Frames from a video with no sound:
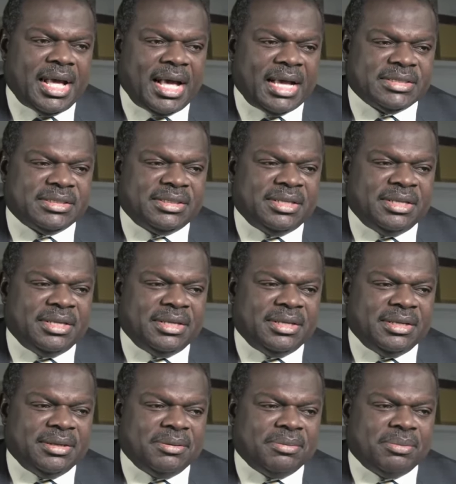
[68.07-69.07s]
as
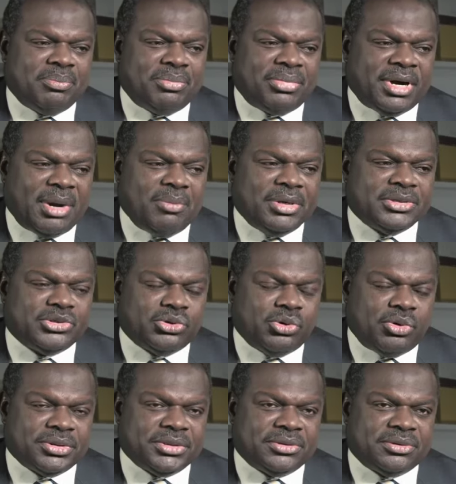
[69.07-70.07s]
the primary
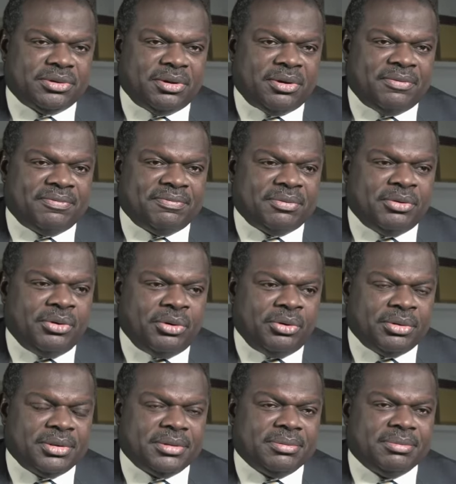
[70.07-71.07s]
sources of
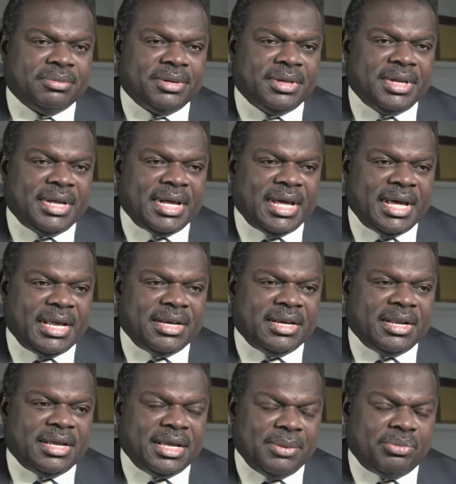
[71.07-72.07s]
growth
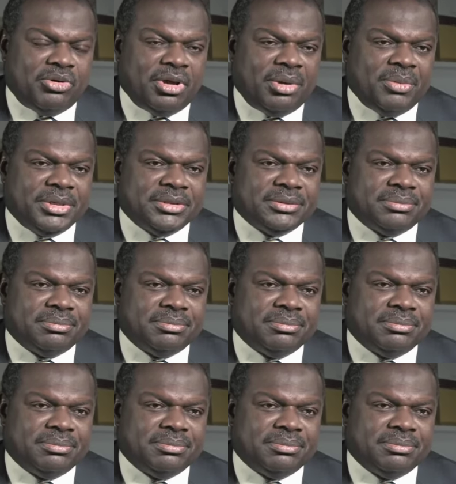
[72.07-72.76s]
and employment.